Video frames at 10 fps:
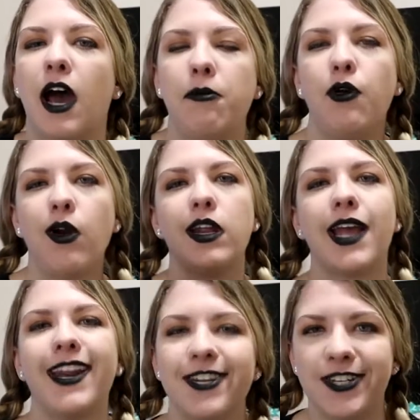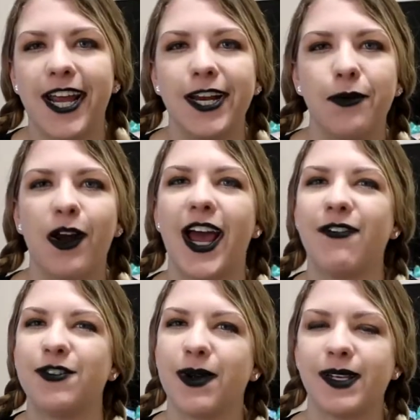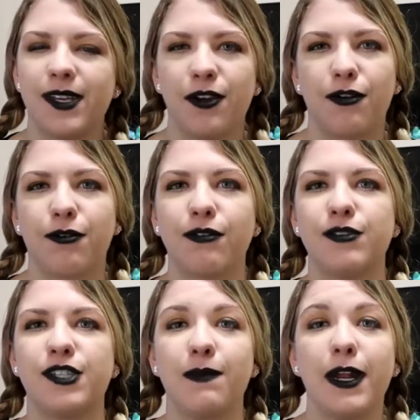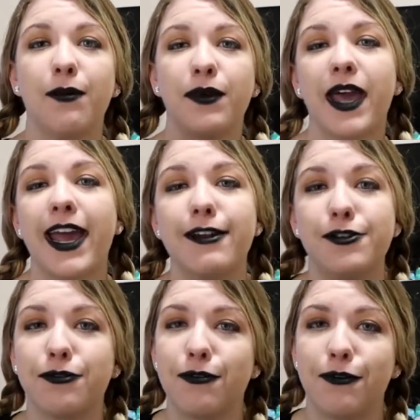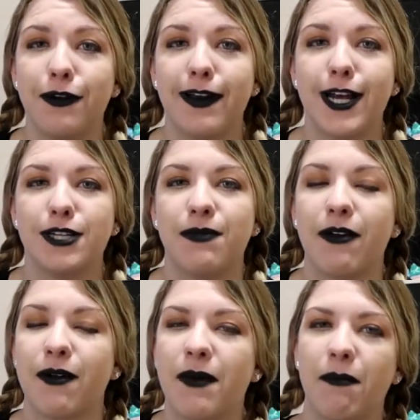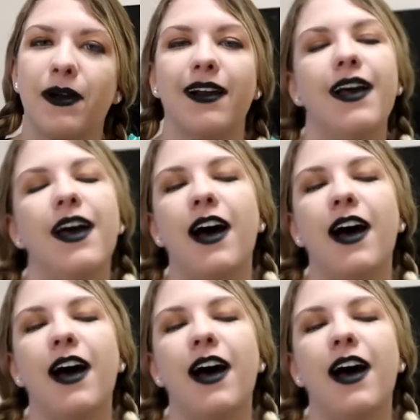I'm going again in January after my senior cruise to meet up with Andrew, who you guys might remember.